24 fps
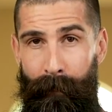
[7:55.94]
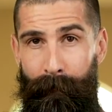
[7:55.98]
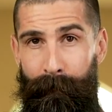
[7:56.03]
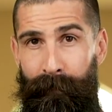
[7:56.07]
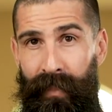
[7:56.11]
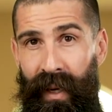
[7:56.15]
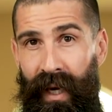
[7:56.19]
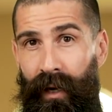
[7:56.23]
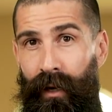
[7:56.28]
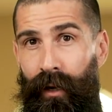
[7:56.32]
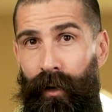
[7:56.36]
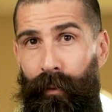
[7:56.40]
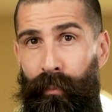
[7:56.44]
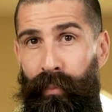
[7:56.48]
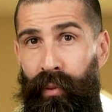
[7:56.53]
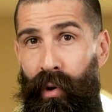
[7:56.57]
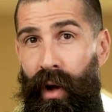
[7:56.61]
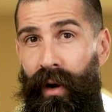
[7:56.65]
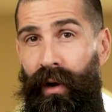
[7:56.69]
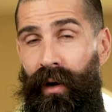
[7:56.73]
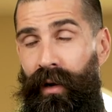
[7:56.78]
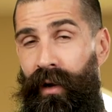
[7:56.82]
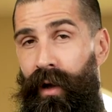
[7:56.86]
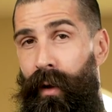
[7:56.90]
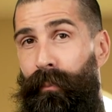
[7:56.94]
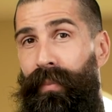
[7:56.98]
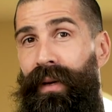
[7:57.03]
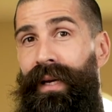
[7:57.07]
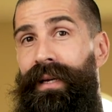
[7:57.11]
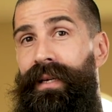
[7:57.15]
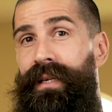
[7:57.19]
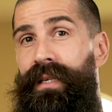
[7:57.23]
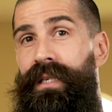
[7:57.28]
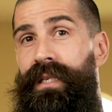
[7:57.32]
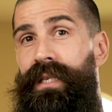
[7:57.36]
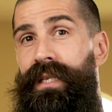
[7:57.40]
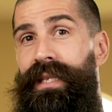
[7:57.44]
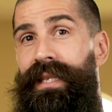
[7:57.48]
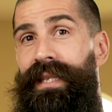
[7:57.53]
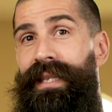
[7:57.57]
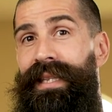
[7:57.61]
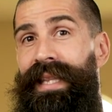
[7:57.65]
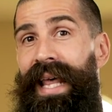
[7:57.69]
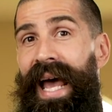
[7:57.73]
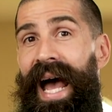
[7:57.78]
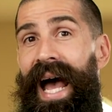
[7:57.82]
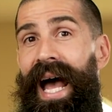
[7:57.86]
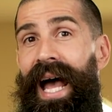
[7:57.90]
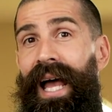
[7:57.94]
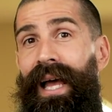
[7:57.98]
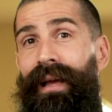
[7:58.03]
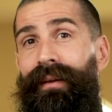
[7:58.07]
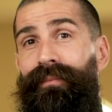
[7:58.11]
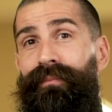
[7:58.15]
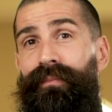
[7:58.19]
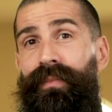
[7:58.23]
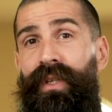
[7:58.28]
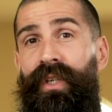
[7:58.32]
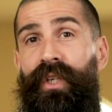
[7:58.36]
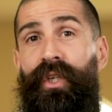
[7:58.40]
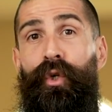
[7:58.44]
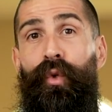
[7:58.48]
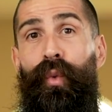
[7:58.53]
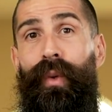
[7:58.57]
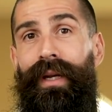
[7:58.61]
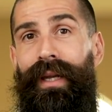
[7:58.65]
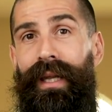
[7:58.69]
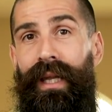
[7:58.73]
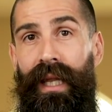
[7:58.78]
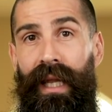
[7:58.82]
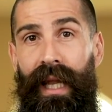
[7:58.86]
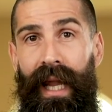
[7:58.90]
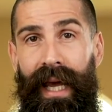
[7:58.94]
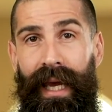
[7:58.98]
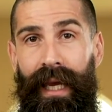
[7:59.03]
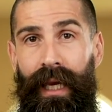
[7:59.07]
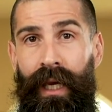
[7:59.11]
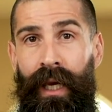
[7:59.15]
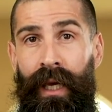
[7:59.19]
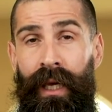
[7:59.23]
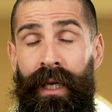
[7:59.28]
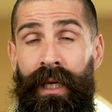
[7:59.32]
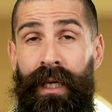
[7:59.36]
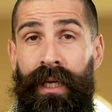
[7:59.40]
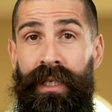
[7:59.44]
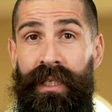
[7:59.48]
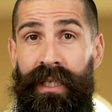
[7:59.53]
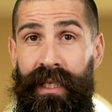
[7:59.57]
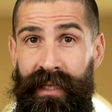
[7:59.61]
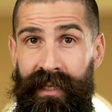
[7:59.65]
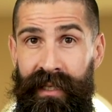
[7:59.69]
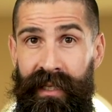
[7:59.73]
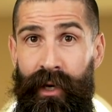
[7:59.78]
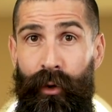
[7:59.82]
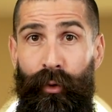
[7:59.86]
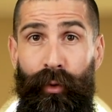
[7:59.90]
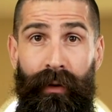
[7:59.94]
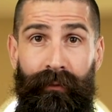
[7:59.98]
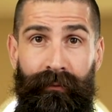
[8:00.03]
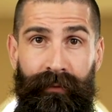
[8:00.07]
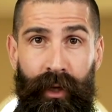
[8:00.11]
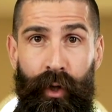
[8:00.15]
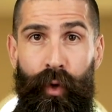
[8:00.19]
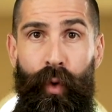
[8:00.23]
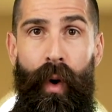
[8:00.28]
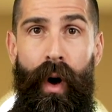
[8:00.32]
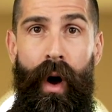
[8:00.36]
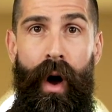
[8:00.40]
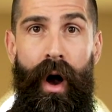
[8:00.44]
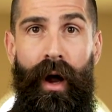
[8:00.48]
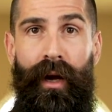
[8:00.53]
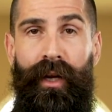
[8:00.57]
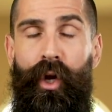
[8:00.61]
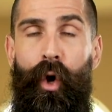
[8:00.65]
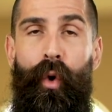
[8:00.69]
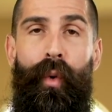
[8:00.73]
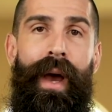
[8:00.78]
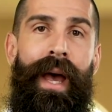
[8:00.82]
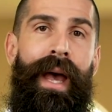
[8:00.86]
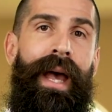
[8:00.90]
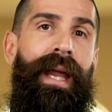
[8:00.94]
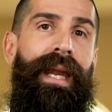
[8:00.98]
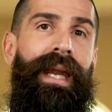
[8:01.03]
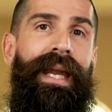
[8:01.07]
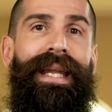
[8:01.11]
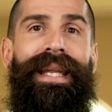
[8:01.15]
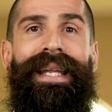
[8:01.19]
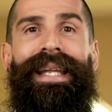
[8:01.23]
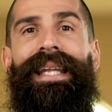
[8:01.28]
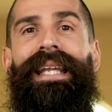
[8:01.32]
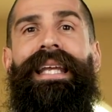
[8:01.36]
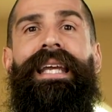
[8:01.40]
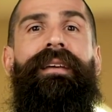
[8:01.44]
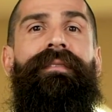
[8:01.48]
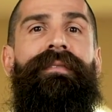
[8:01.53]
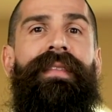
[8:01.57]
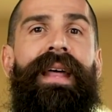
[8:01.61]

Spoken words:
beard product companies that you would like to see a review on, go ahead and leave